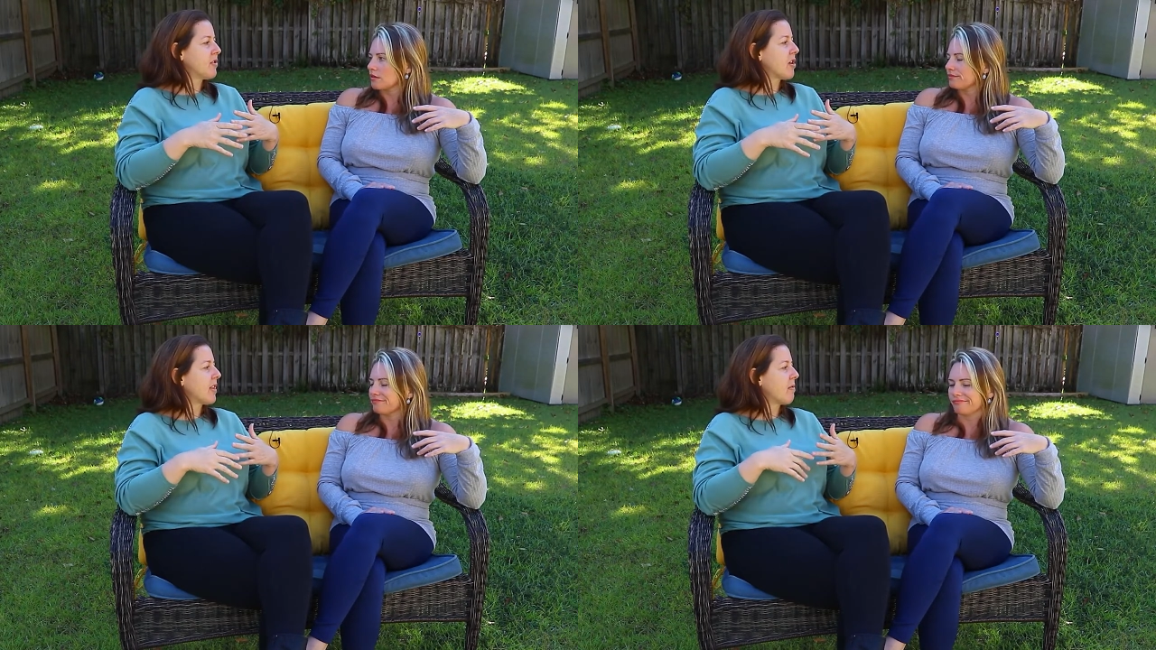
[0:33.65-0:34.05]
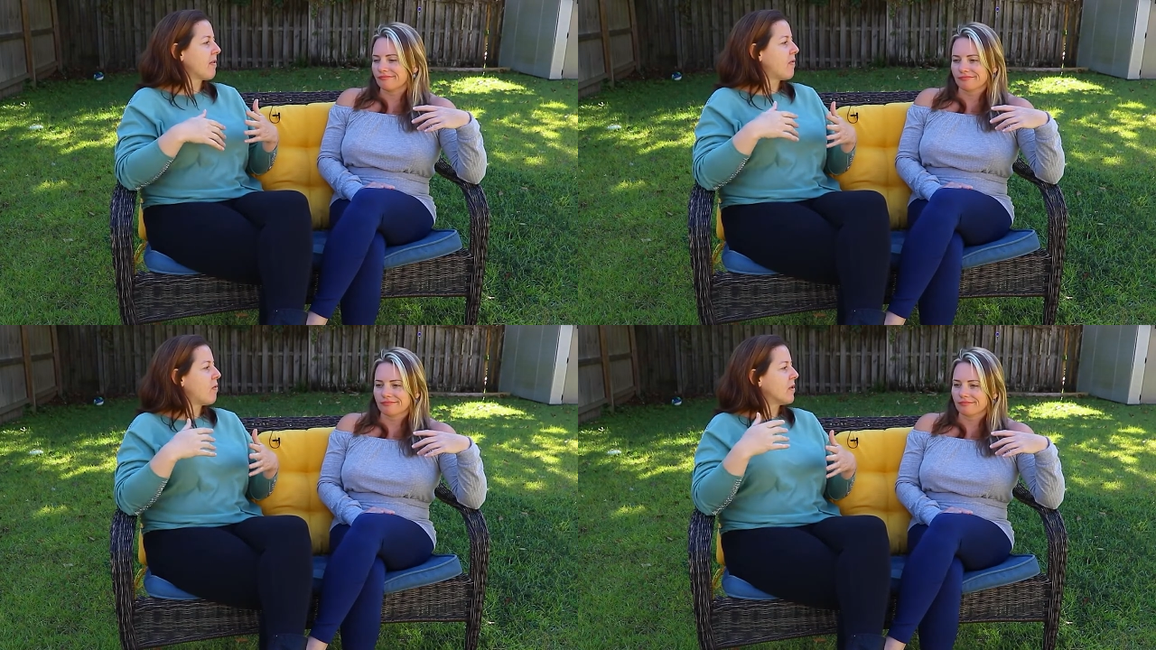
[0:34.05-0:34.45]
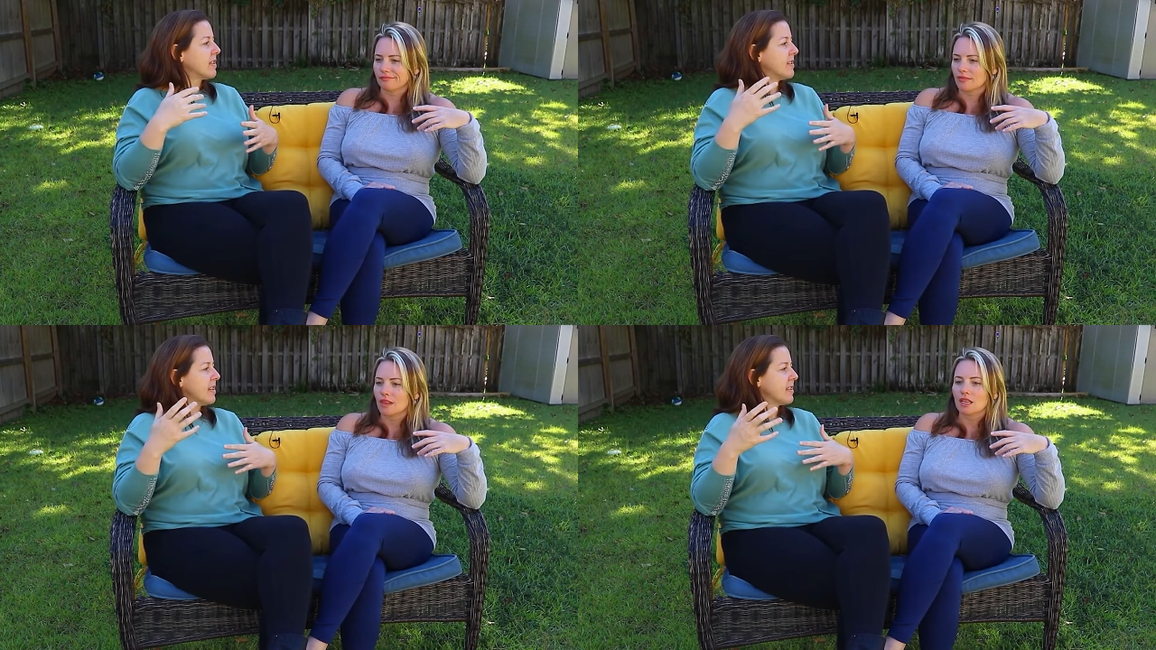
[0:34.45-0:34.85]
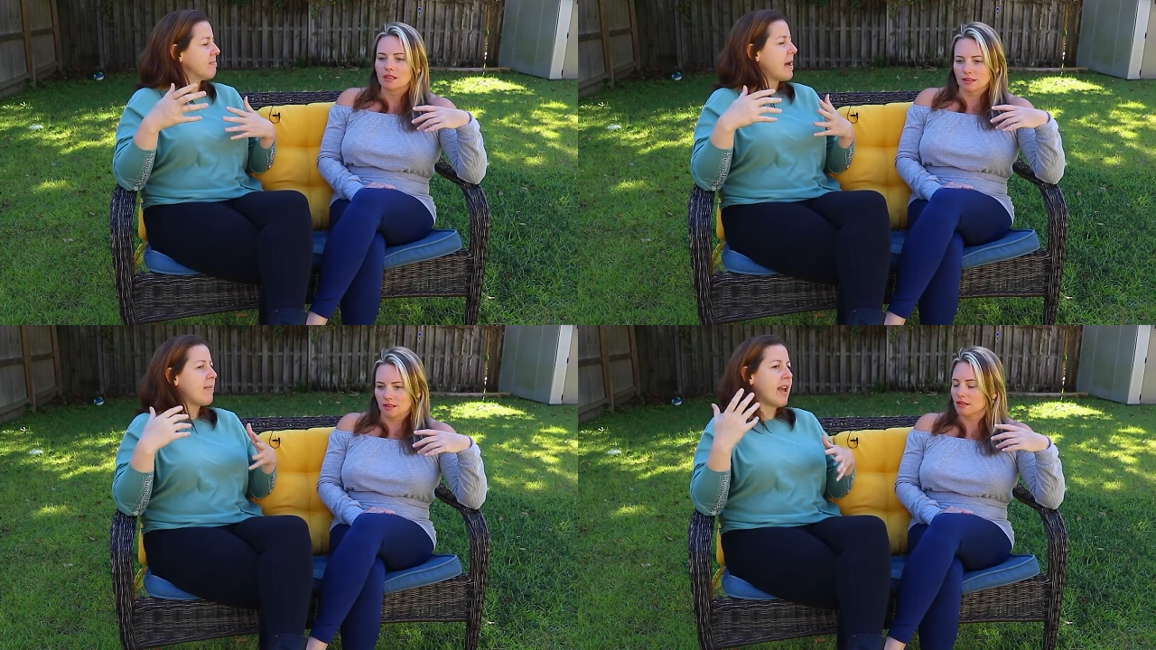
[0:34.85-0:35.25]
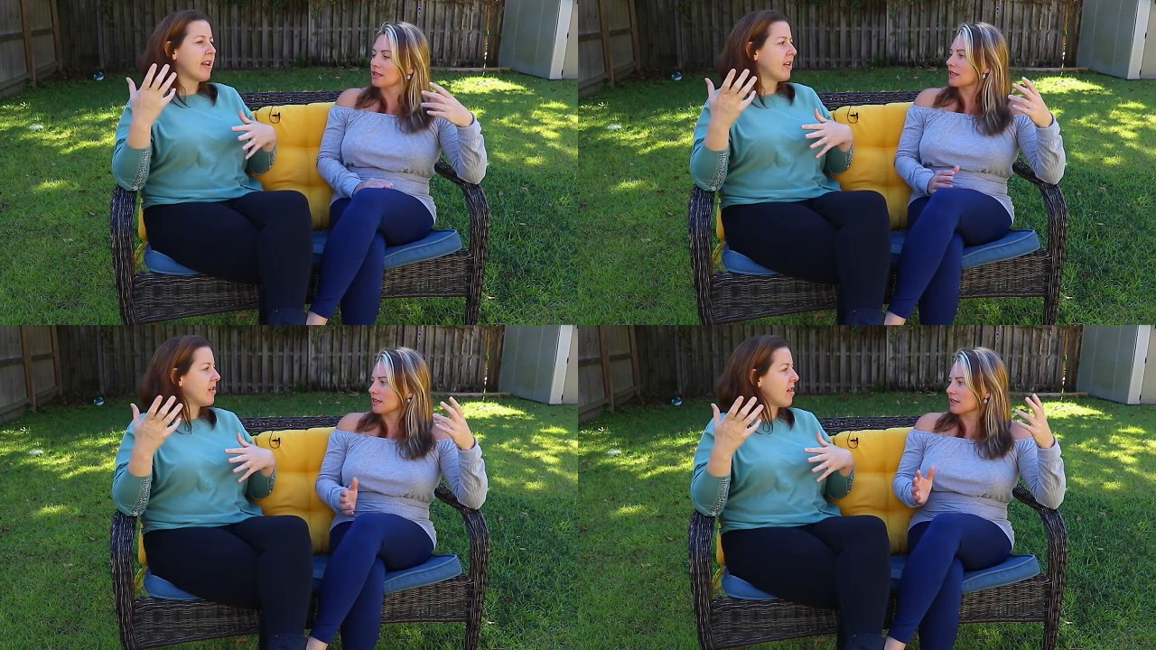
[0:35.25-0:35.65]
Speaker 1: We're talking like what four to six, maybe
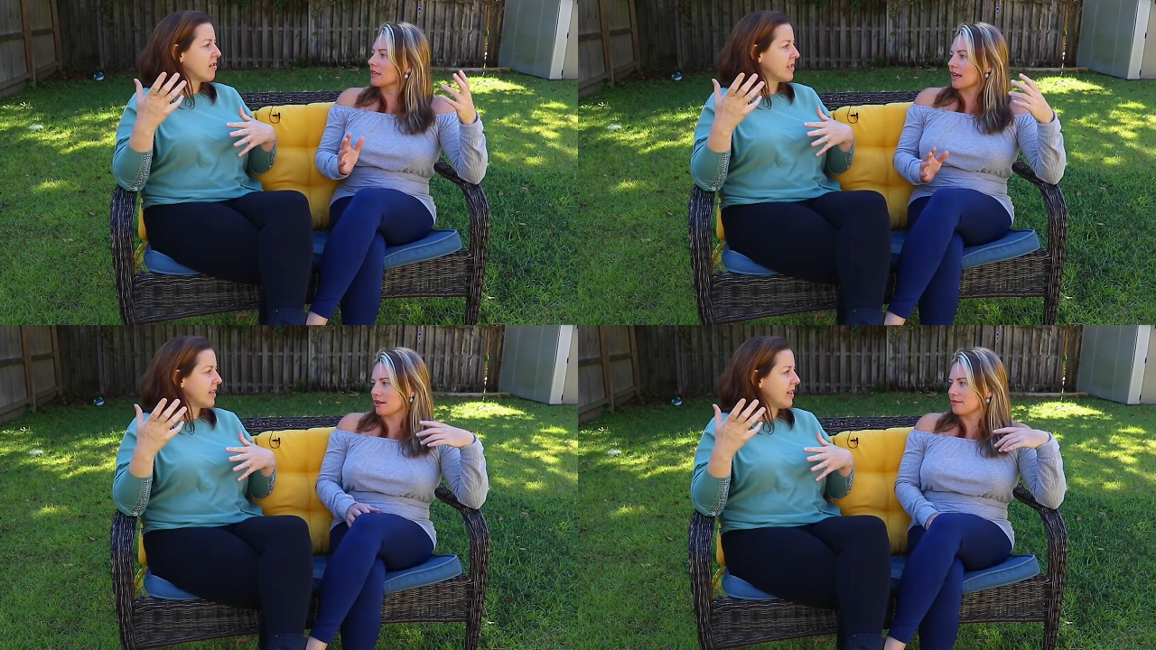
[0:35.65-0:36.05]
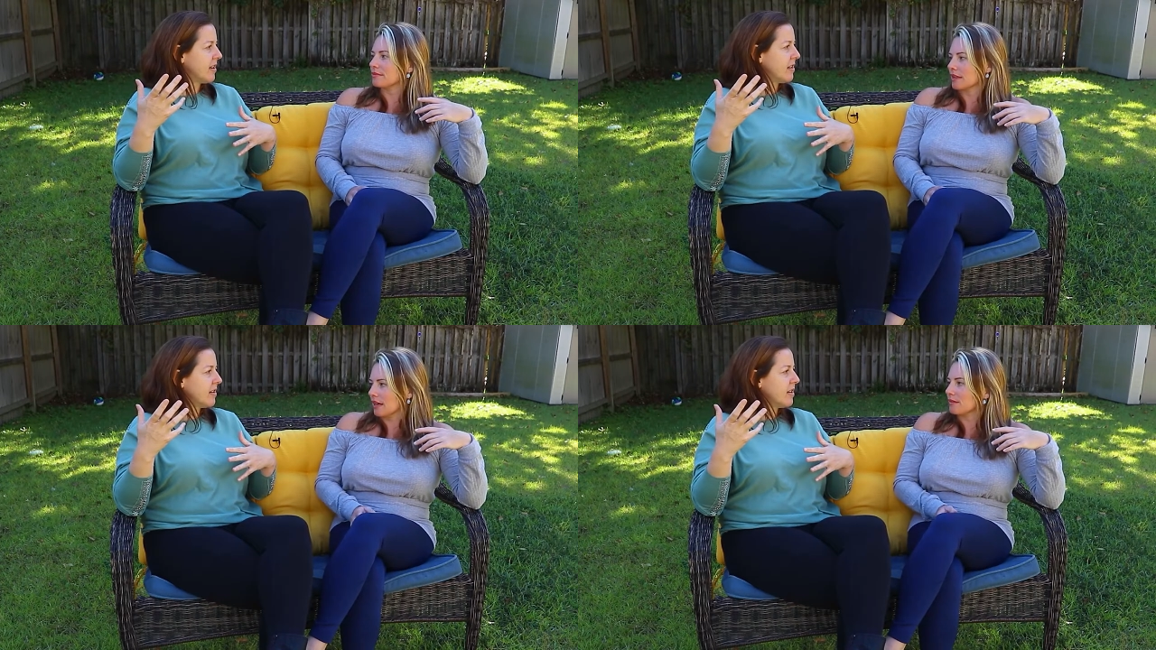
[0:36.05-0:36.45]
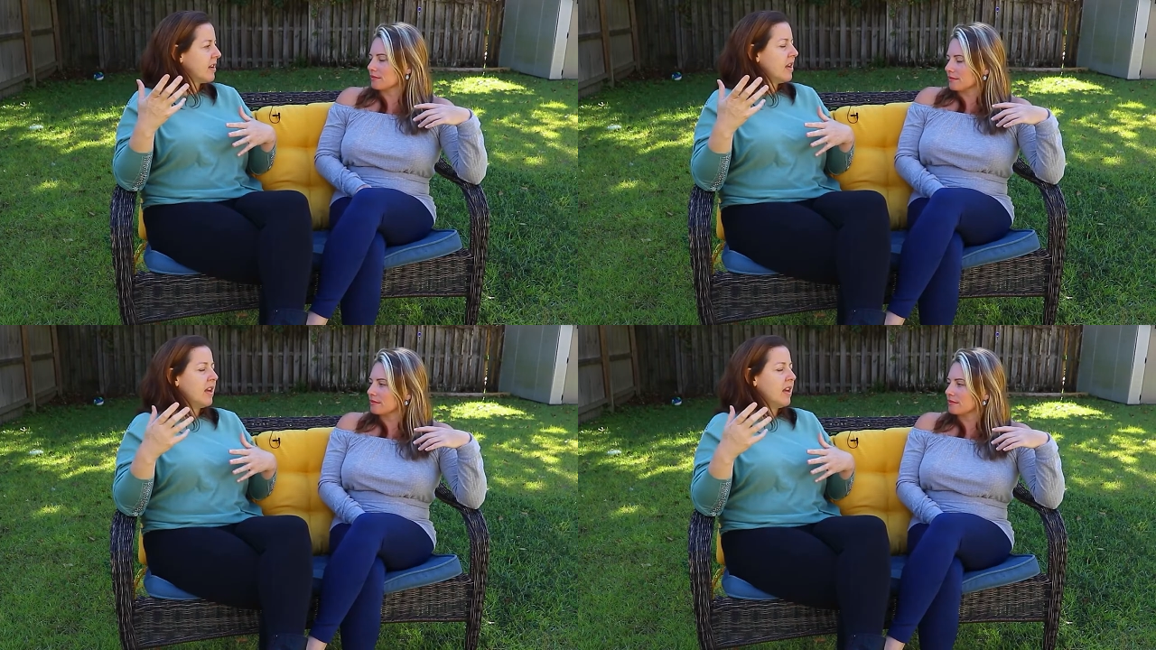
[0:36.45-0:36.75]
eight hundred dollars a year. Yeah.